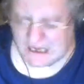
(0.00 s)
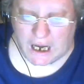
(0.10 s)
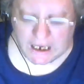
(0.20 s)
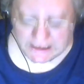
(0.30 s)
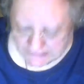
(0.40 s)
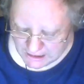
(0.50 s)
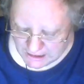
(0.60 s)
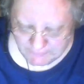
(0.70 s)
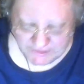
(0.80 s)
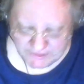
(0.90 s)
odd
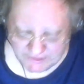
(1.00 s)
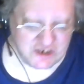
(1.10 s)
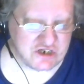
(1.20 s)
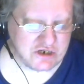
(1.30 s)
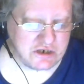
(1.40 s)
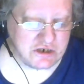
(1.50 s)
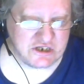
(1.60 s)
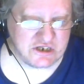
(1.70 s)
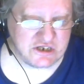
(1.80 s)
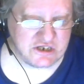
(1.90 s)
combination,
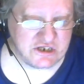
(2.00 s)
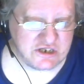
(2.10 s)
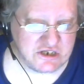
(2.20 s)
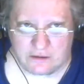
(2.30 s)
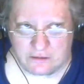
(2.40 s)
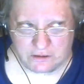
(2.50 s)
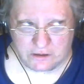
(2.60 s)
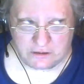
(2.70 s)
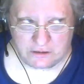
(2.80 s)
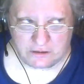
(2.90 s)
considering
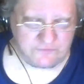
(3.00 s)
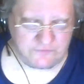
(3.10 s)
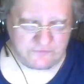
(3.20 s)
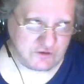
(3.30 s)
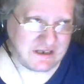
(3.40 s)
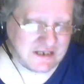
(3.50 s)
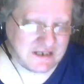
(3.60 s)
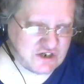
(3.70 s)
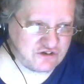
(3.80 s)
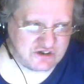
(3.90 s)
if you take
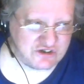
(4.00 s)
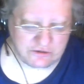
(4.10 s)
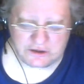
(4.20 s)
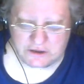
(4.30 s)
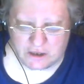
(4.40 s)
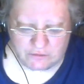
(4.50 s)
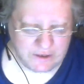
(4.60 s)
seriously L.